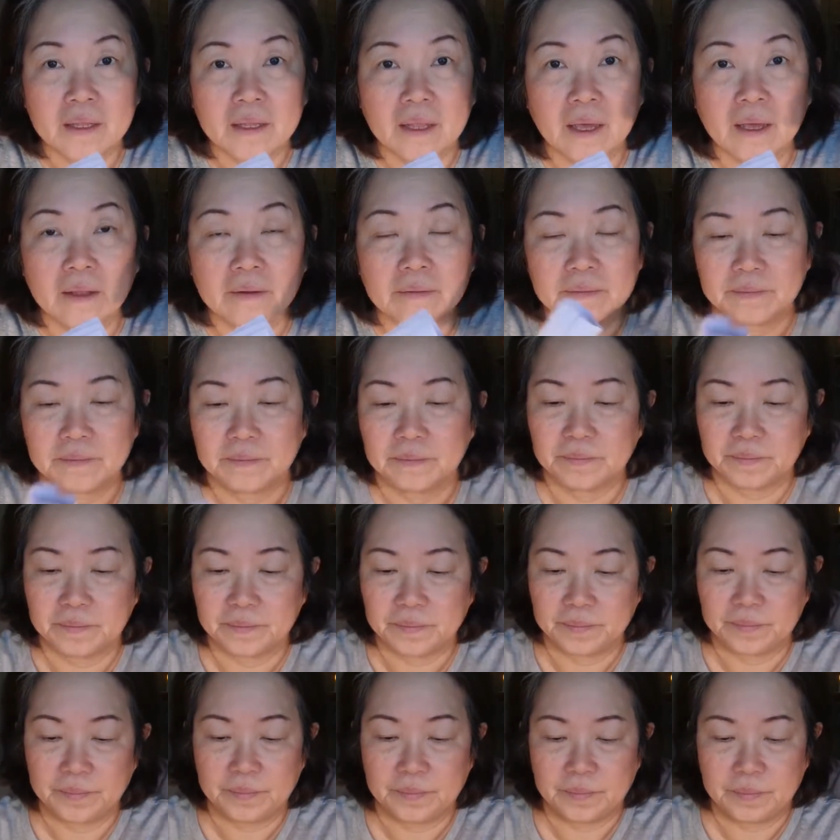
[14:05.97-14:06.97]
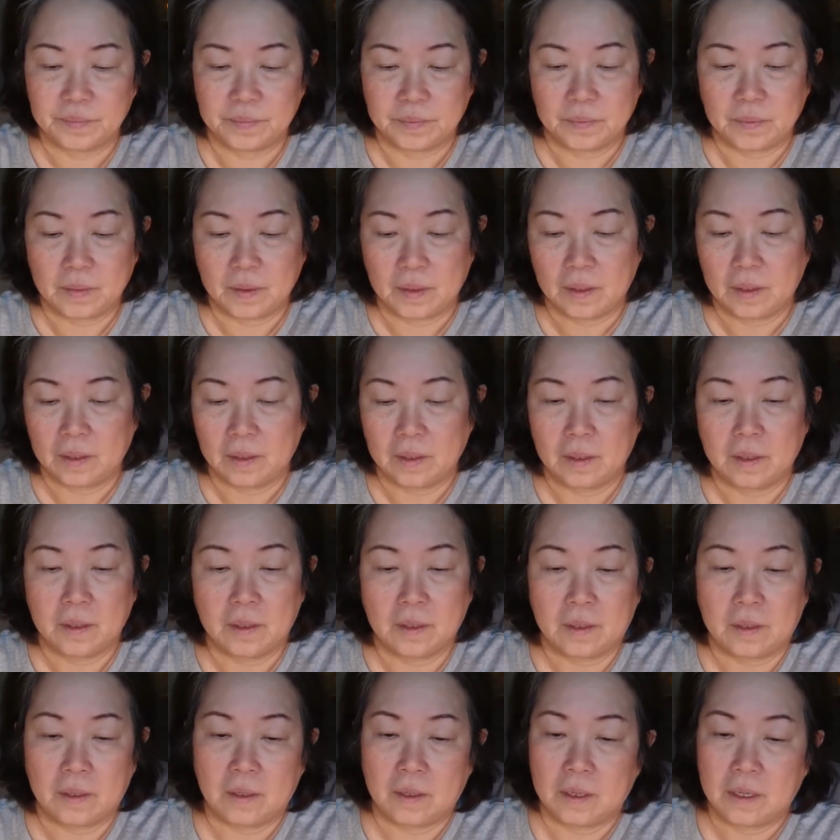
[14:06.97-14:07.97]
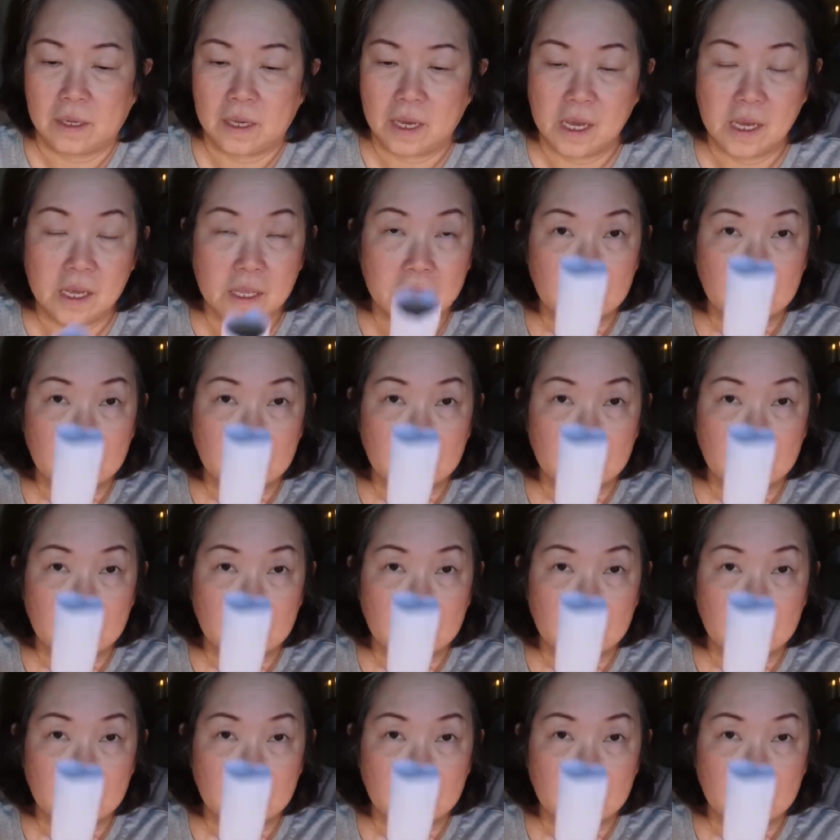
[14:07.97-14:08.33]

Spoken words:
that. Okay,